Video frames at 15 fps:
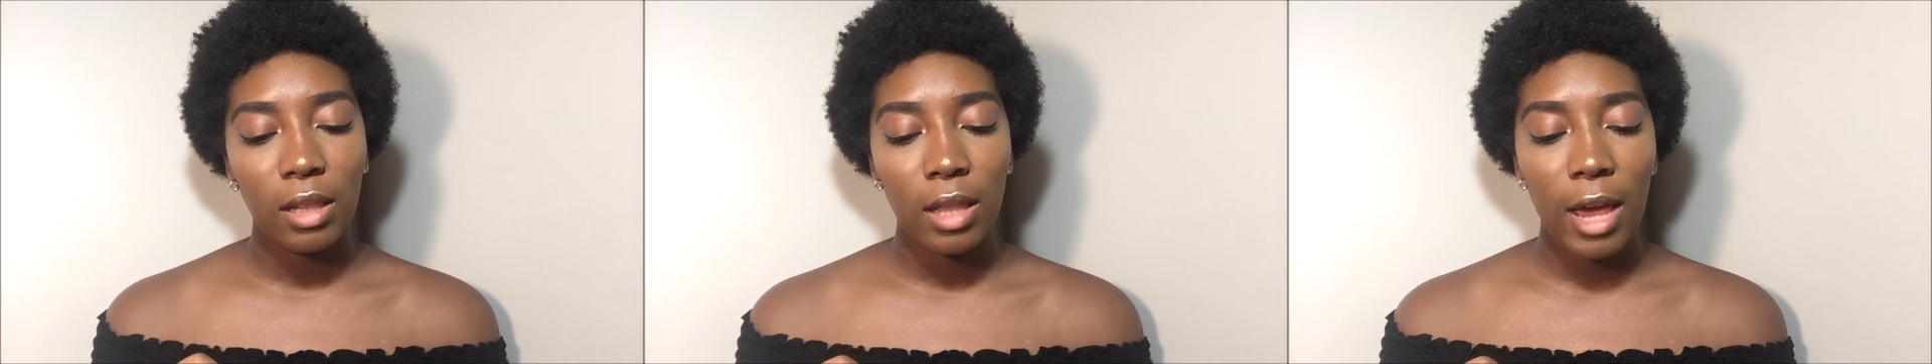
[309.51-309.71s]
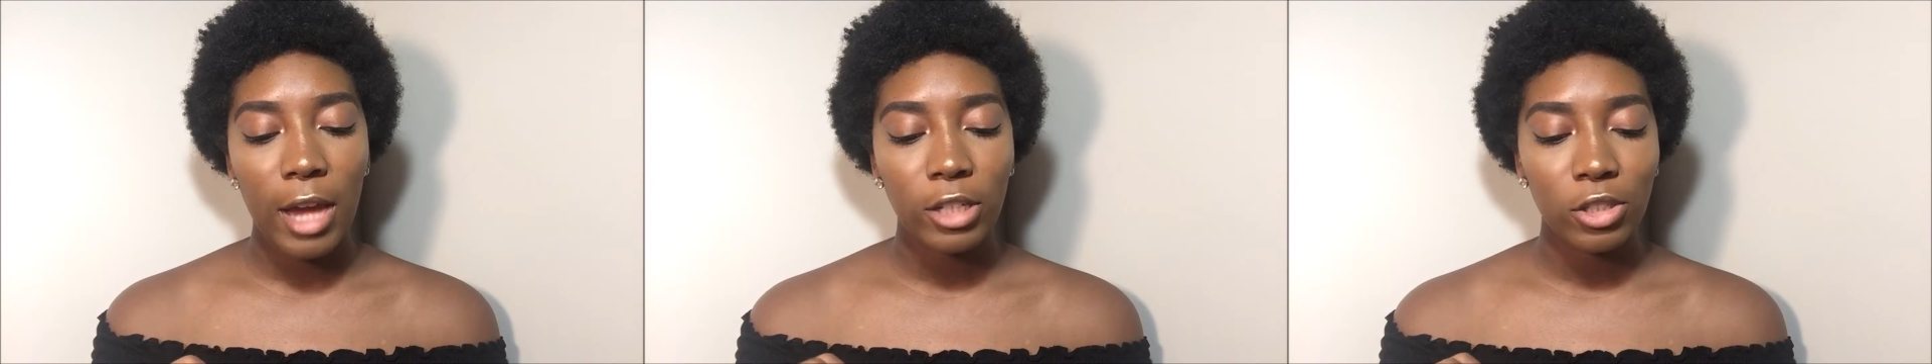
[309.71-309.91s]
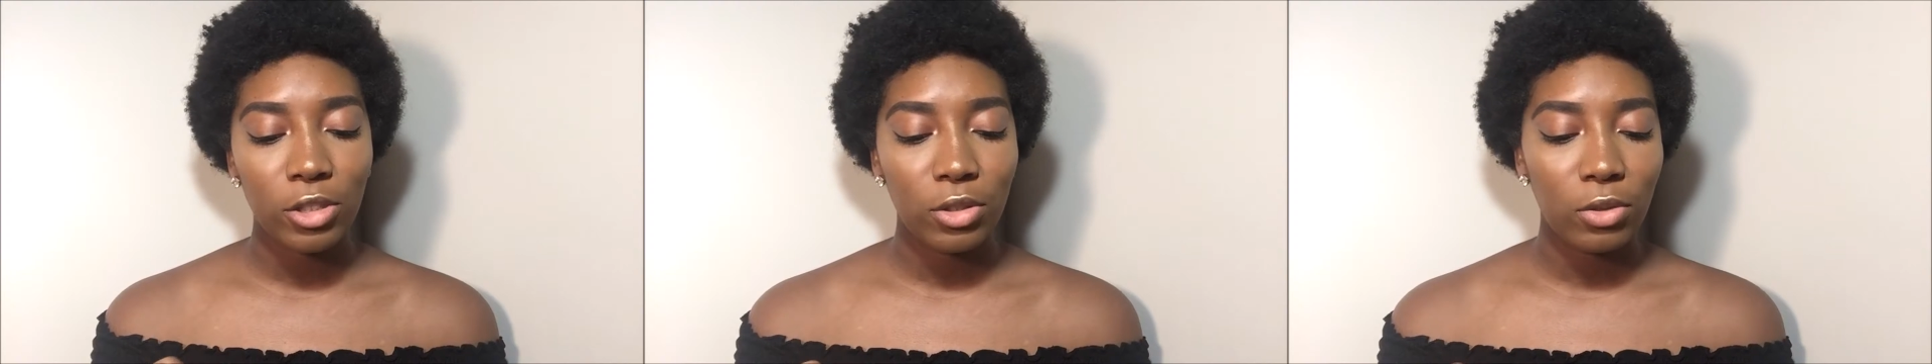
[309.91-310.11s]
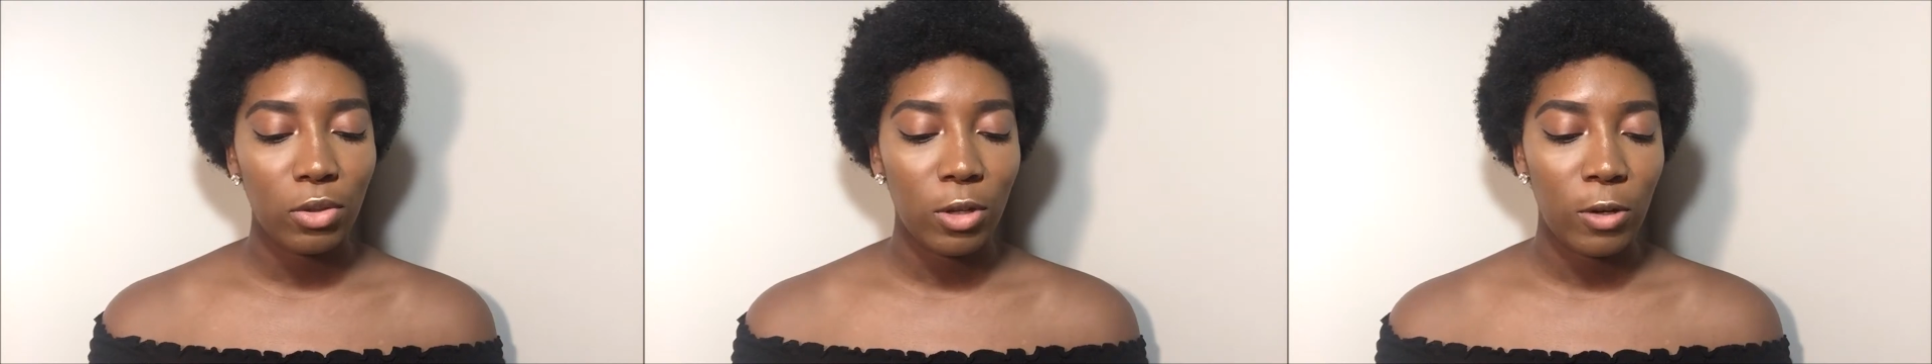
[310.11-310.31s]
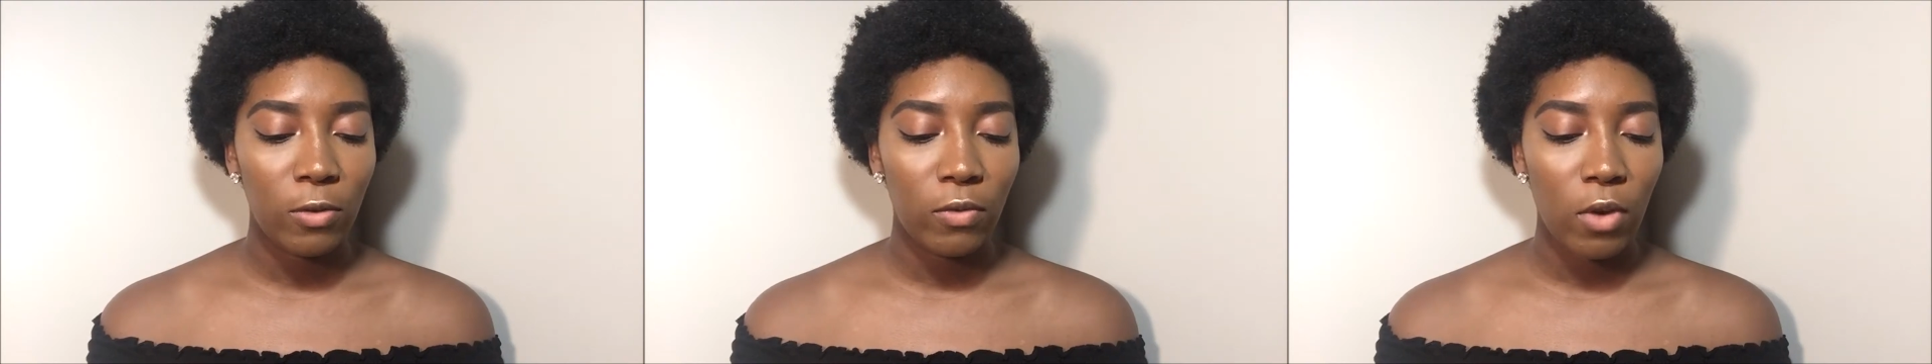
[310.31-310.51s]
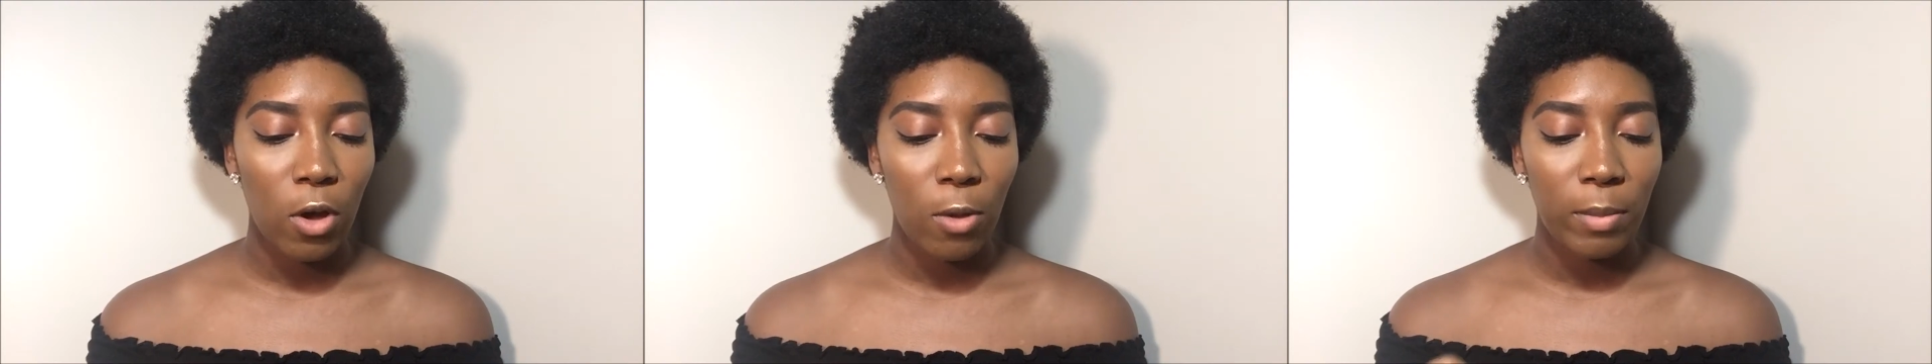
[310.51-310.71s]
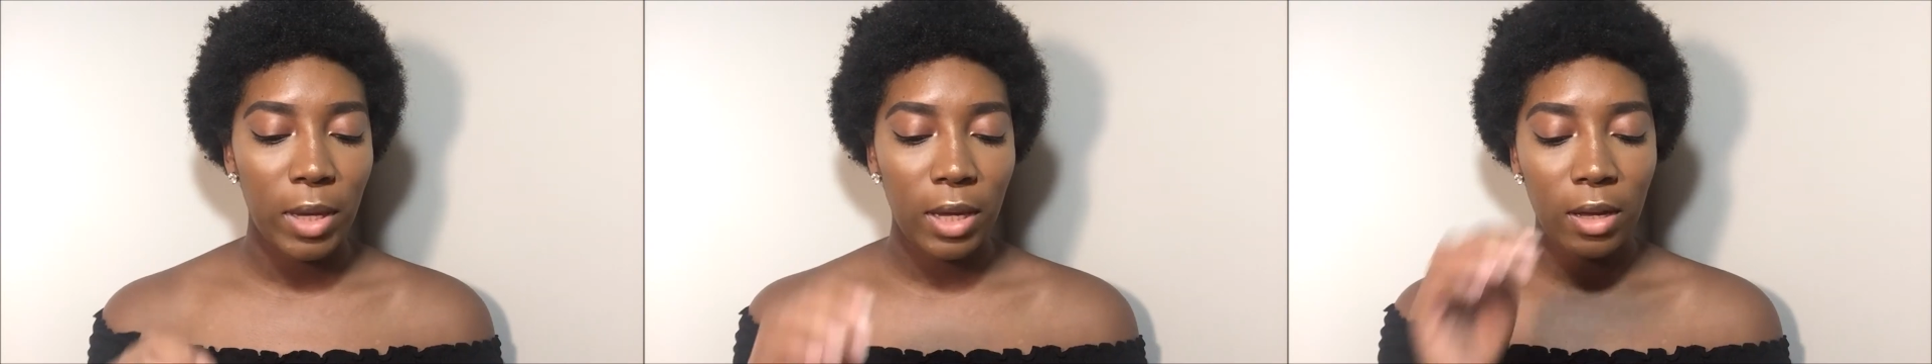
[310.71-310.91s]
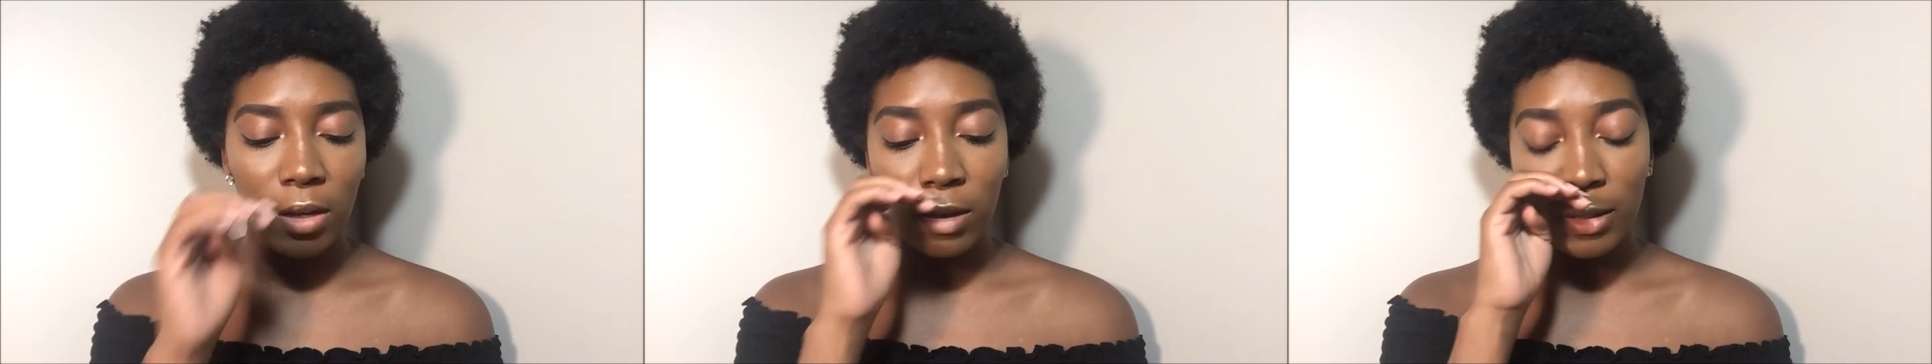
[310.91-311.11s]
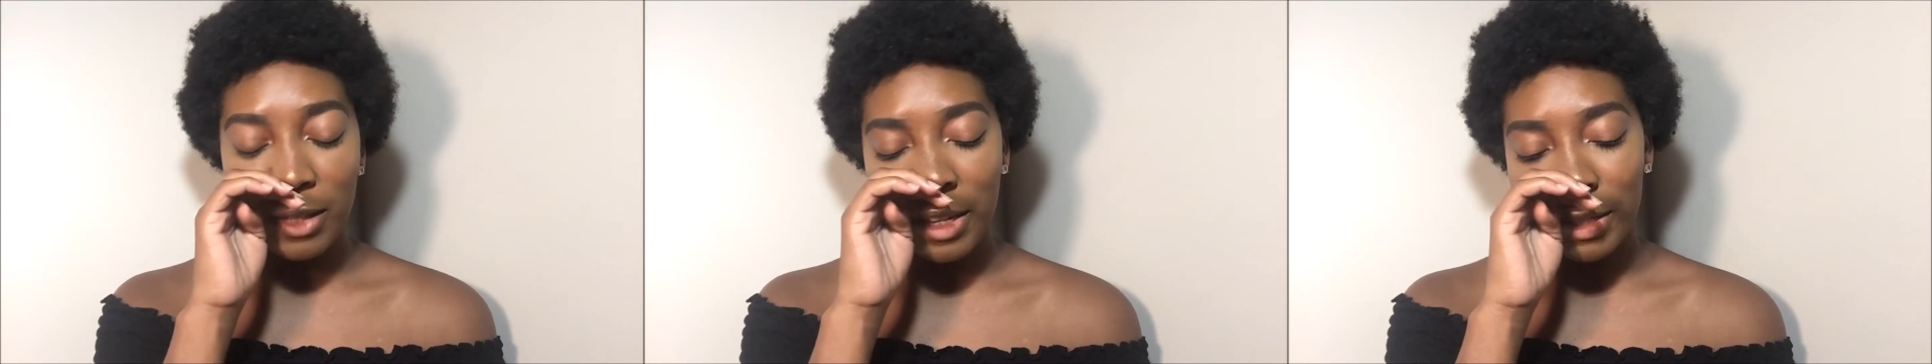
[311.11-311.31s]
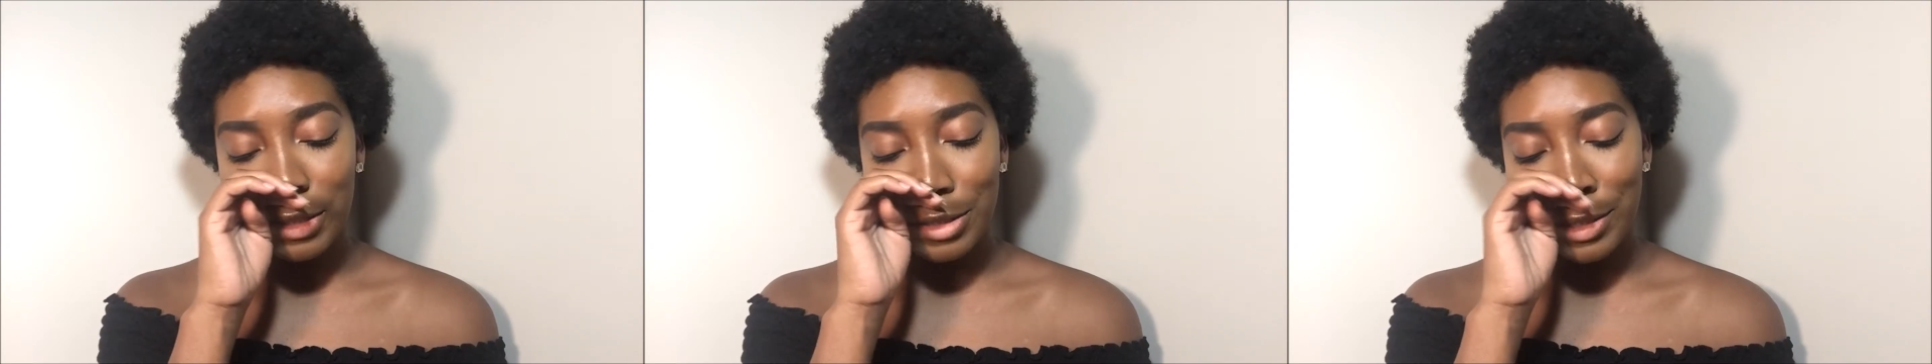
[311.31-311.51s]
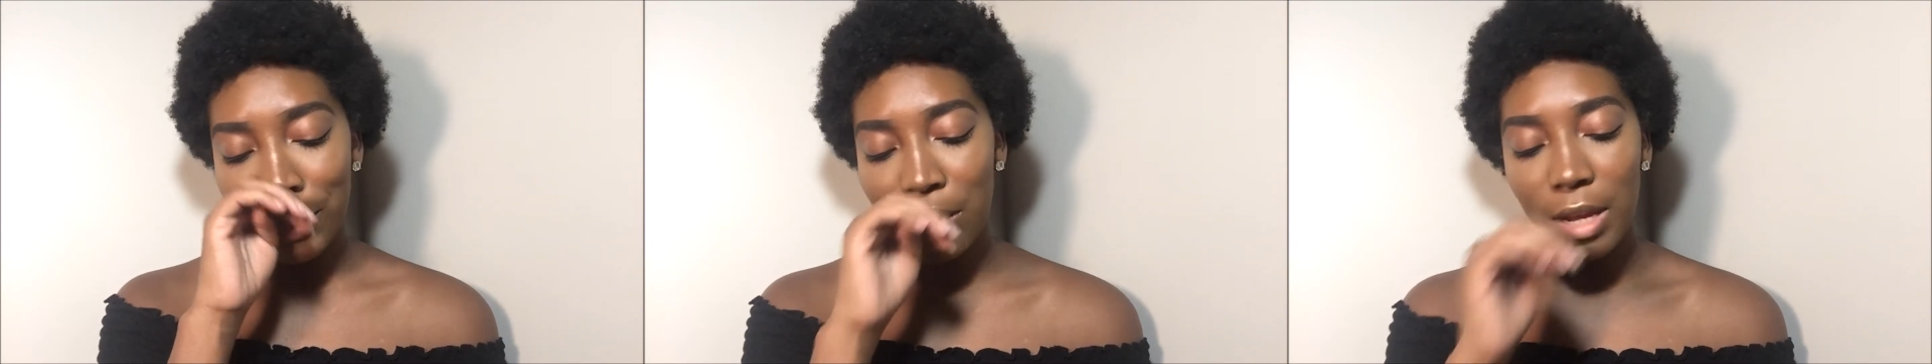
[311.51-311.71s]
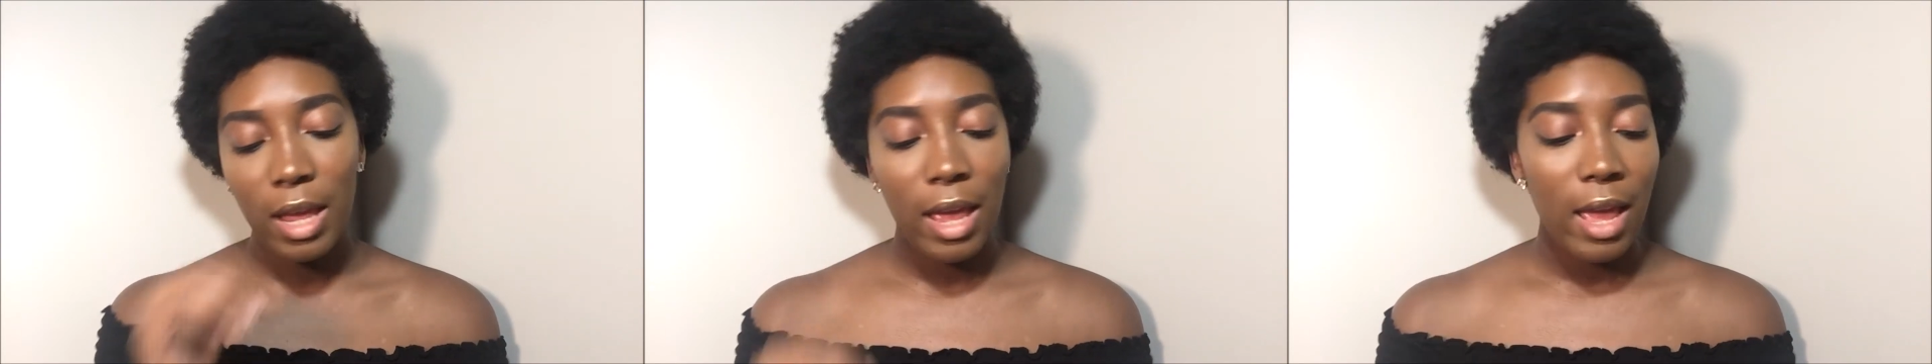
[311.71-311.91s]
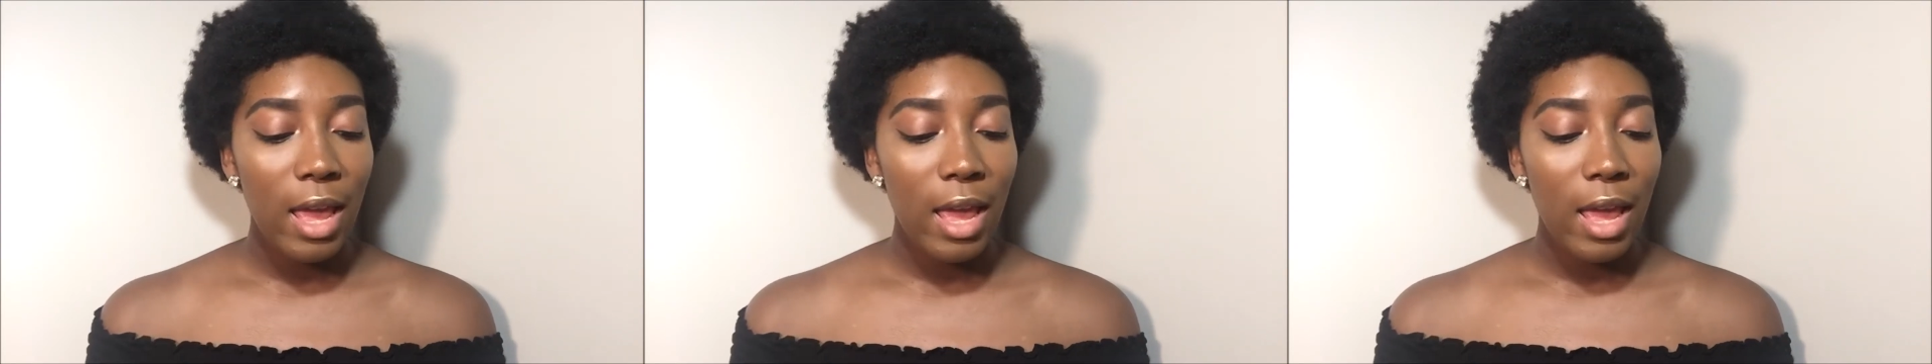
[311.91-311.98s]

Lash Couture Fall Main Collection